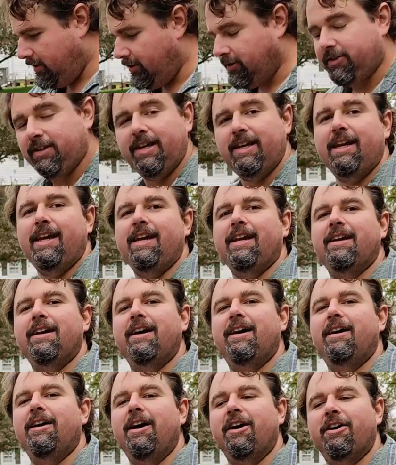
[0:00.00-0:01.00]
You're seeing
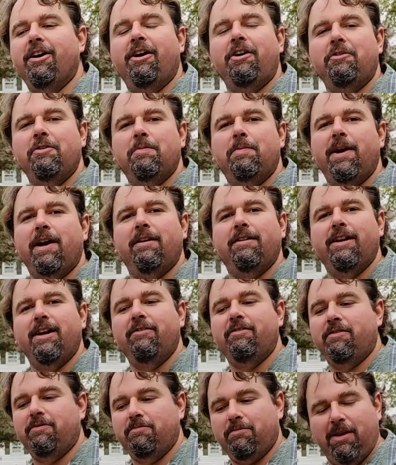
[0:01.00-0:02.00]
a car repair
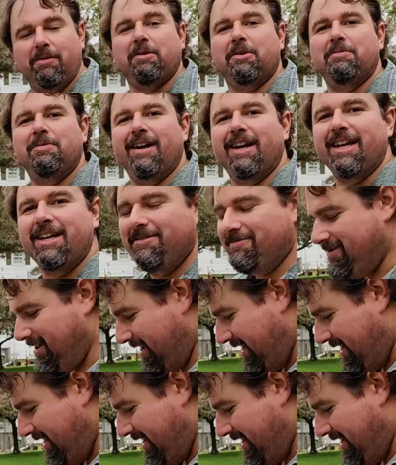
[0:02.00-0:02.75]
done with plumber's putty.